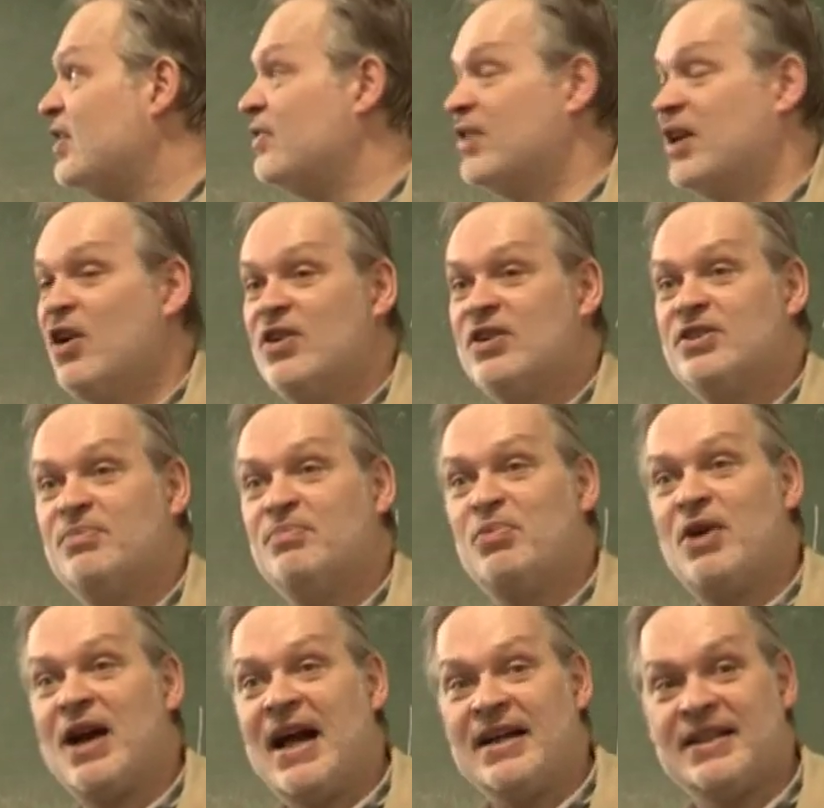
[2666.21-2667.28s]
You're going to
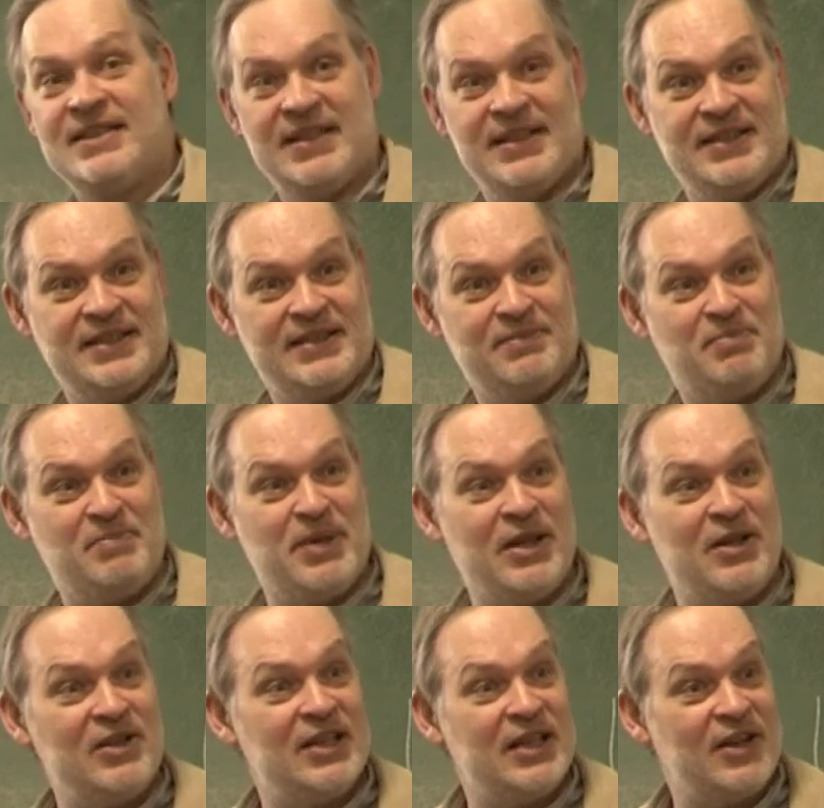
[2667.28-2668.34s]
practice
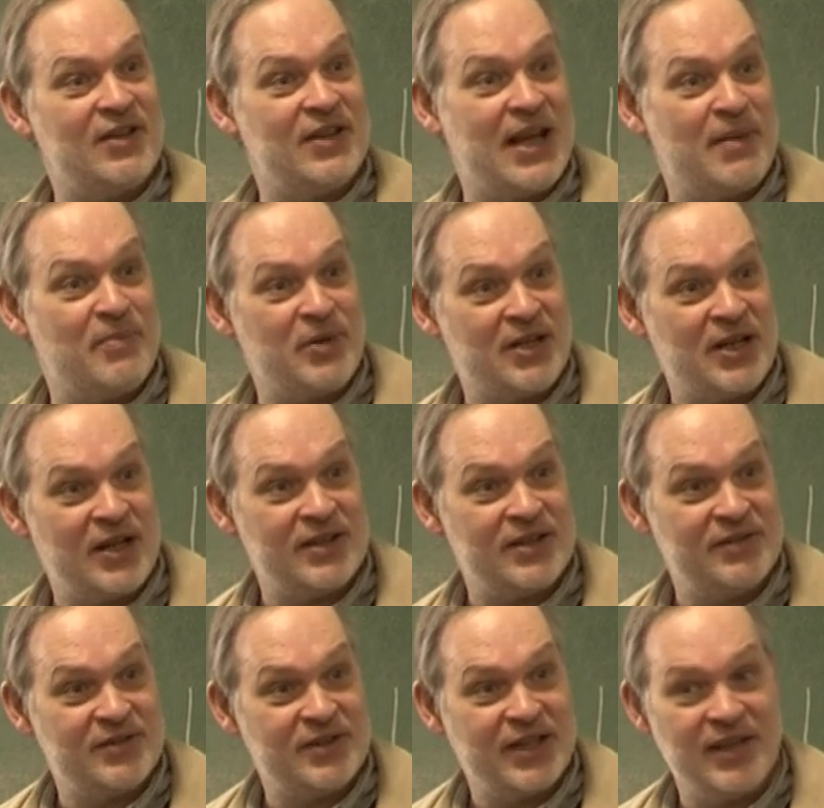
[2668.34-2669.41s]
building on that
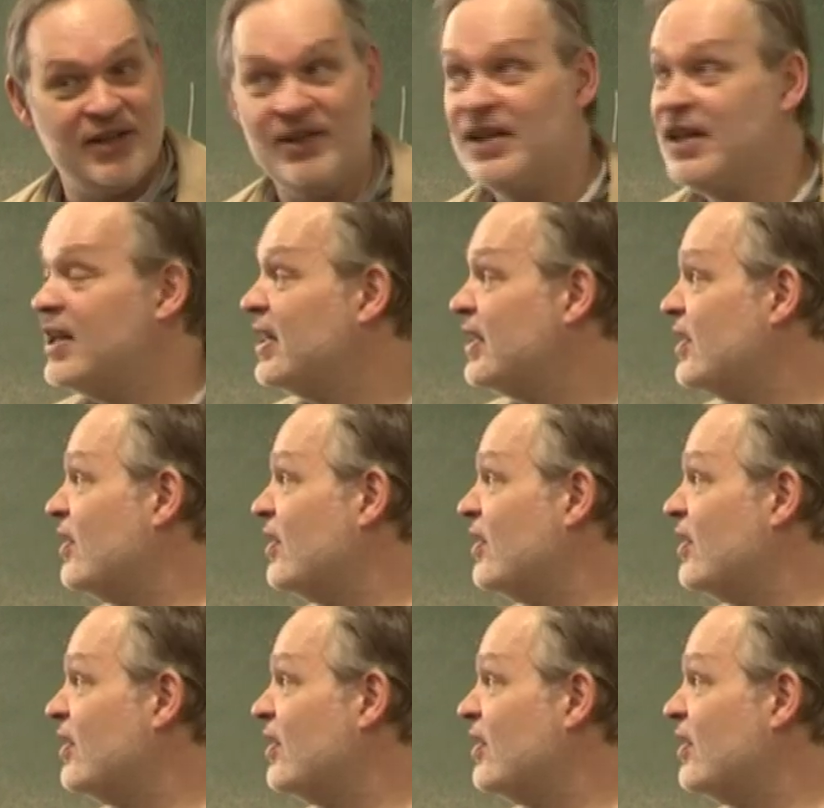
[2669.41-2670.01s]
productive skill.